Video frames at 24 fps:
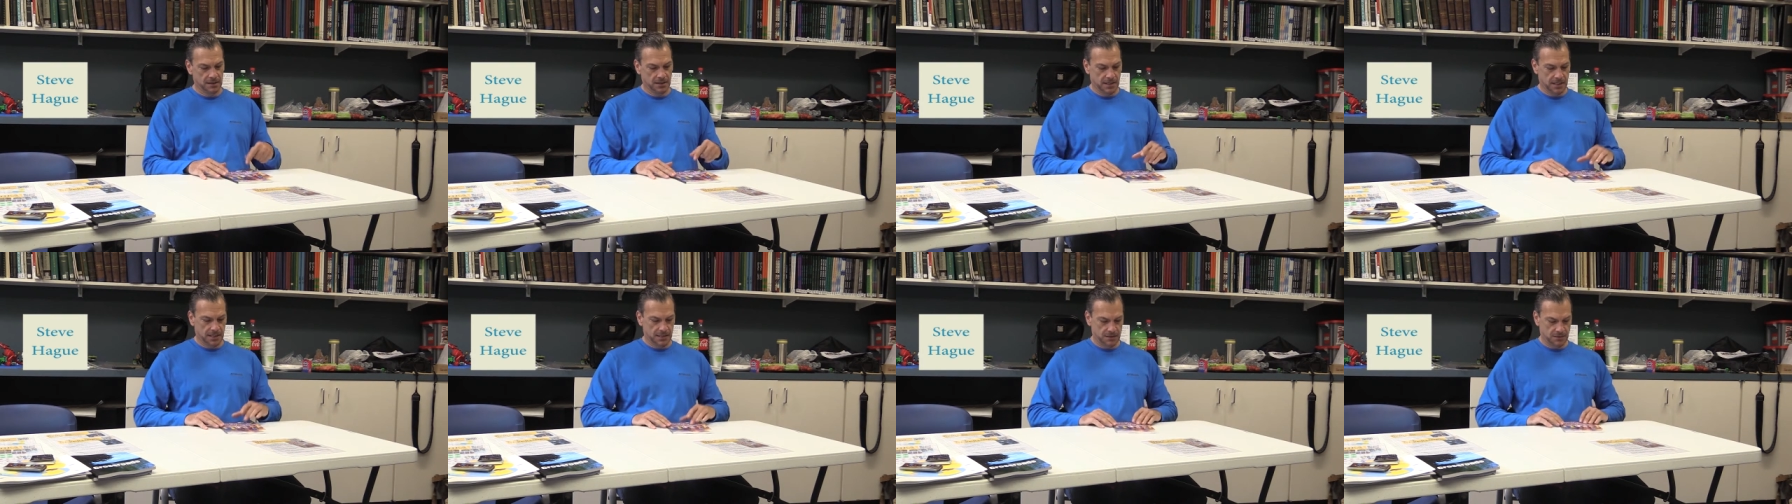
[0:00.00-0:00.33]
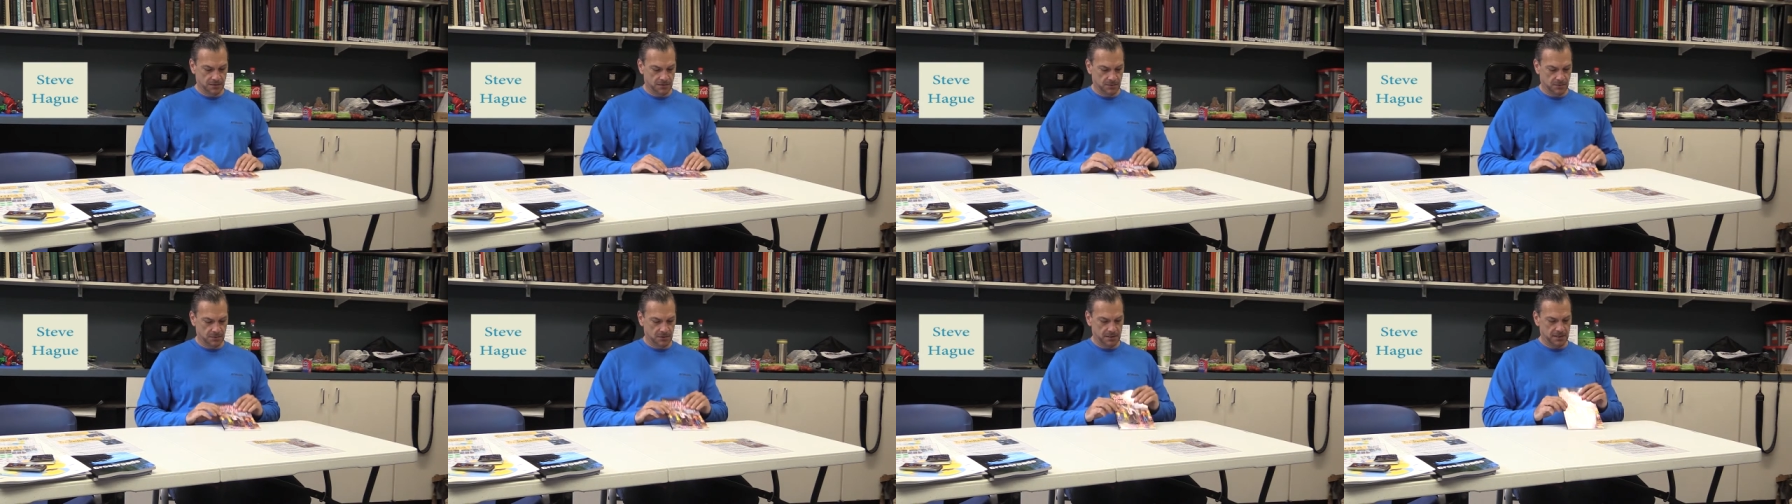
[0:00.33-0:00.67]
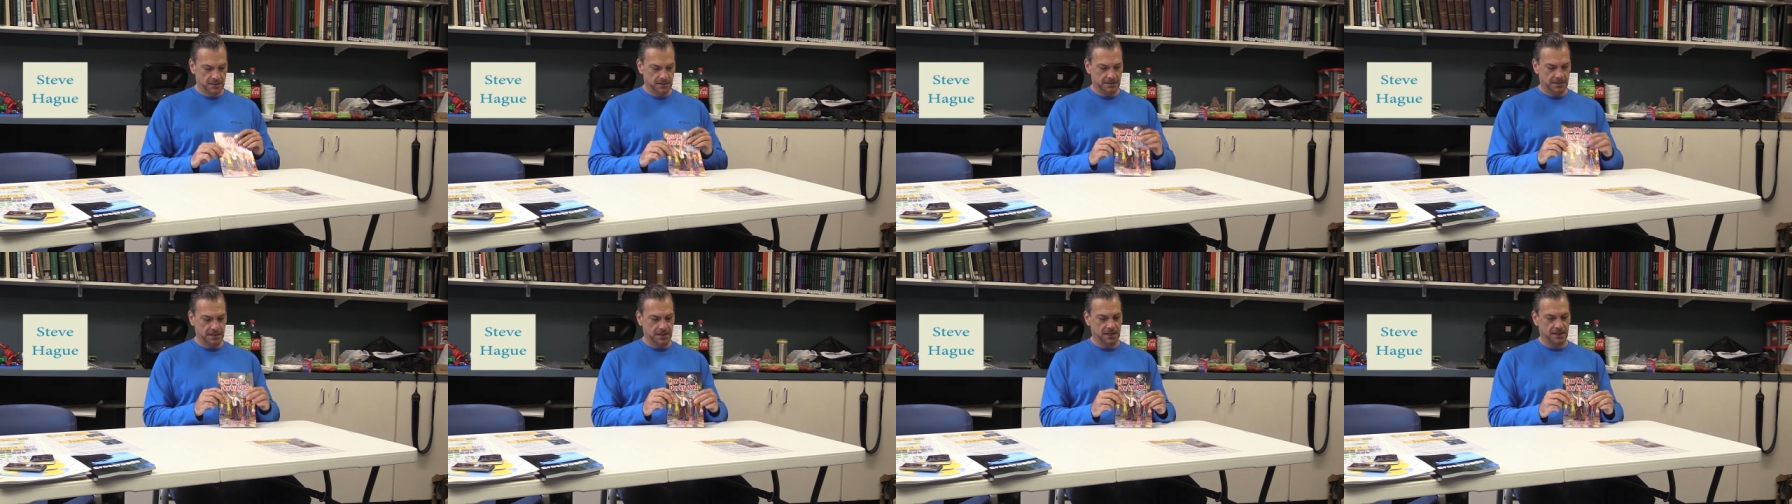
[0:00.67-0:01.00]
And the
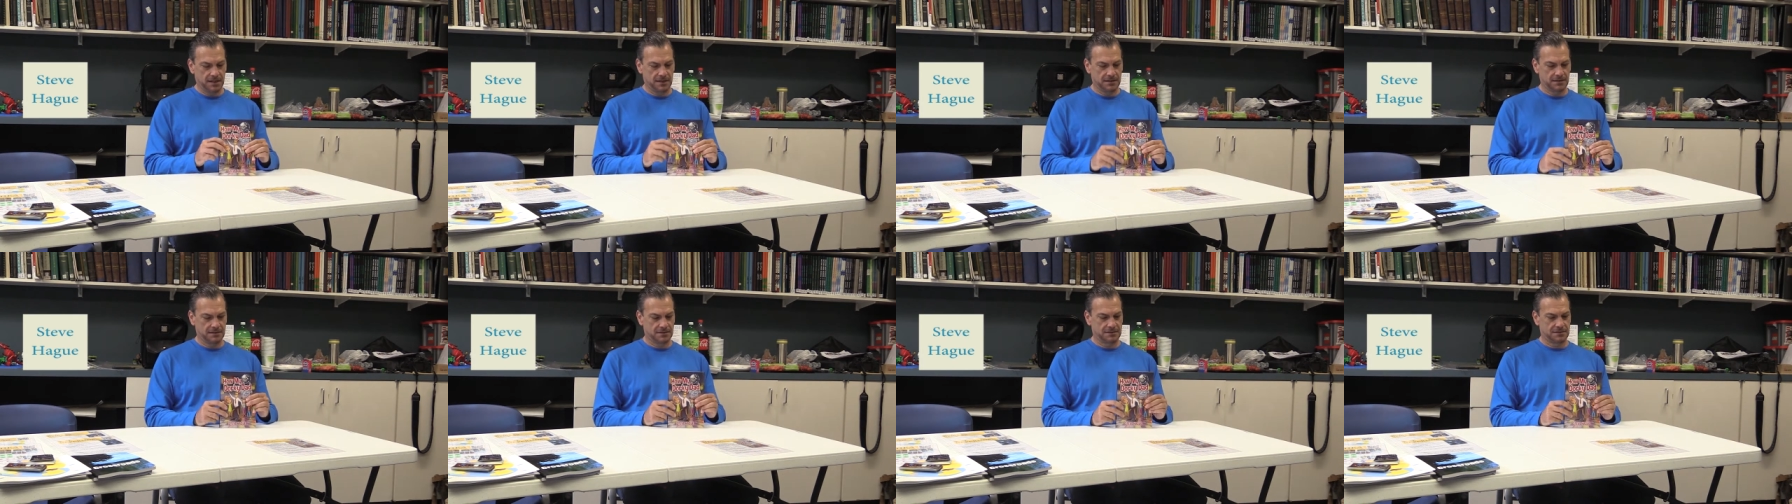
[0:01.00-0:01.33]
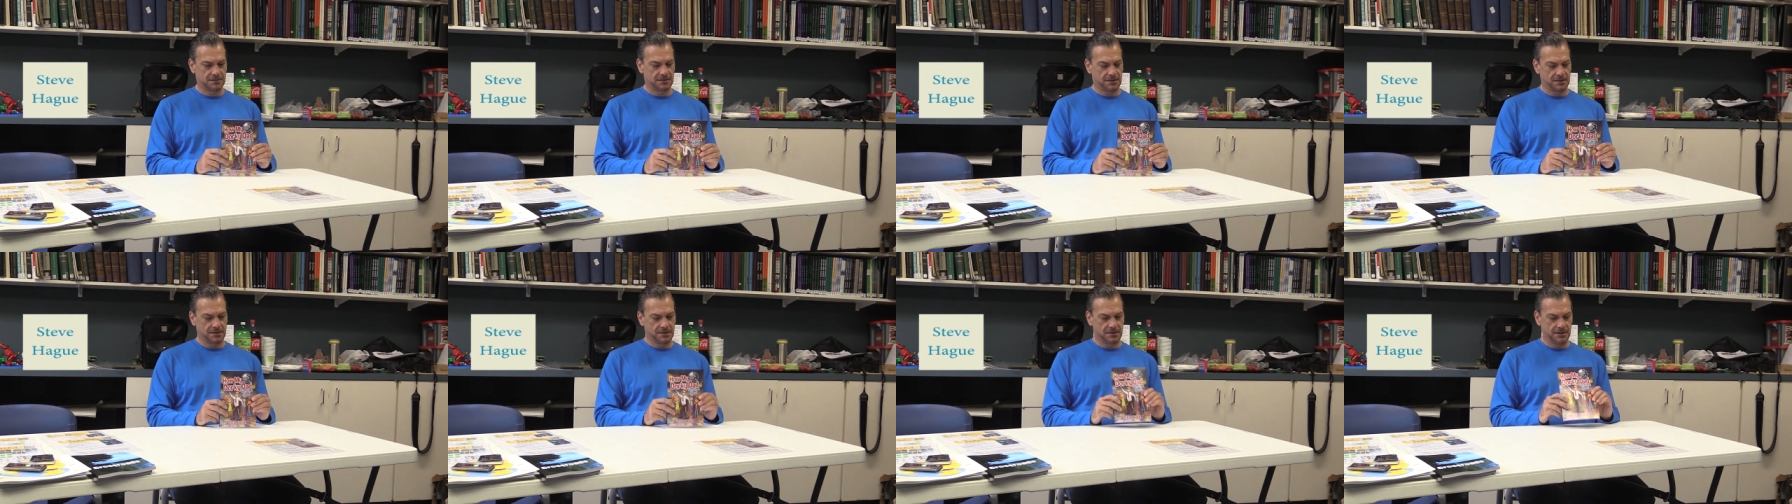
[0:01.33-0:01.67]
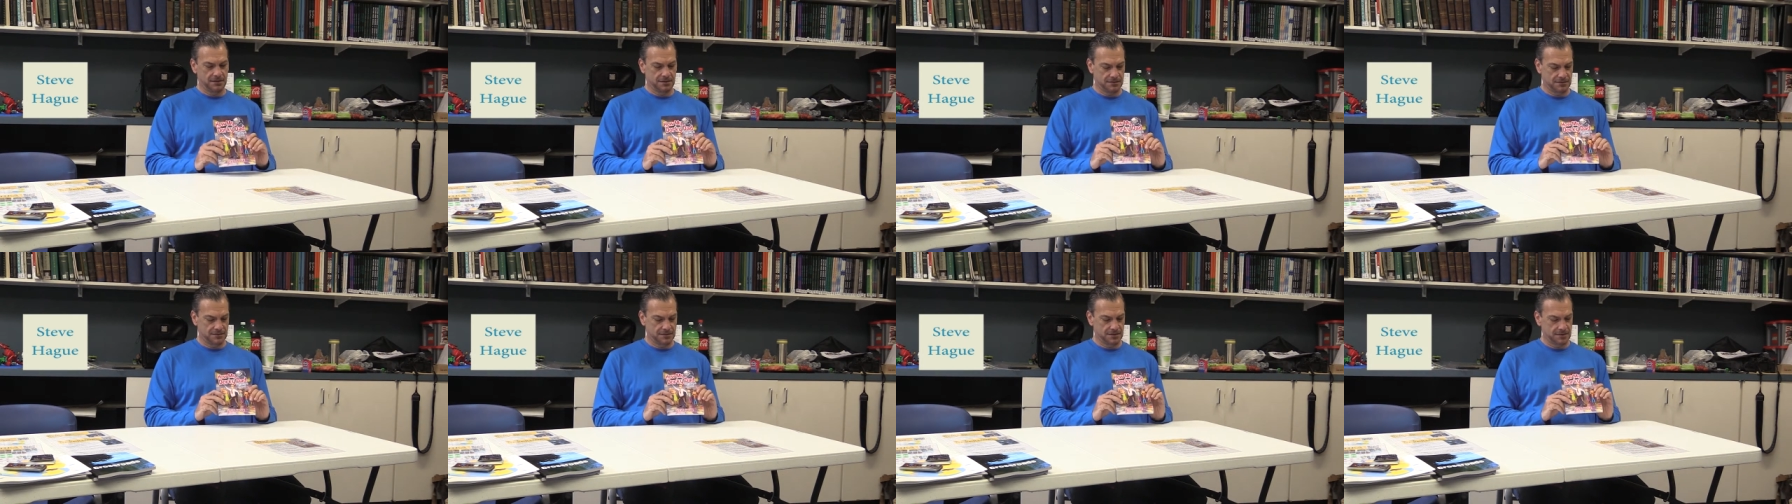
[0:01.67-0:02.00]
dorky dad is,
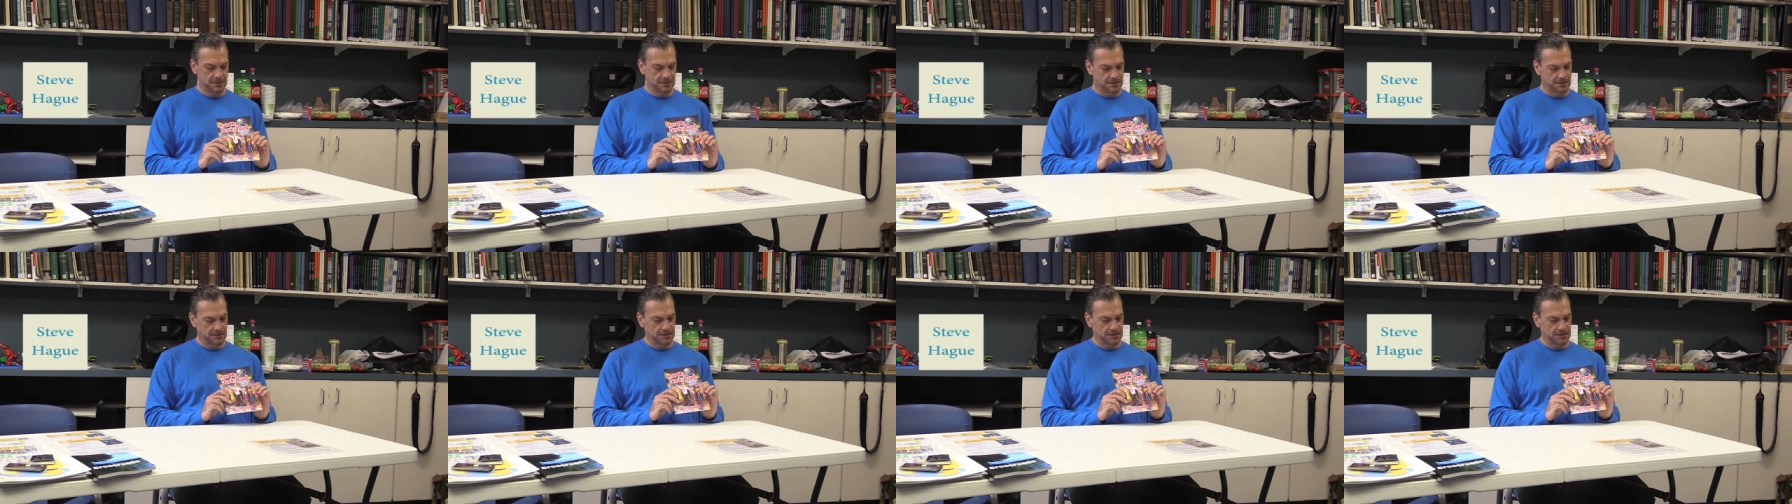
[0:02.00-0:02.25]
is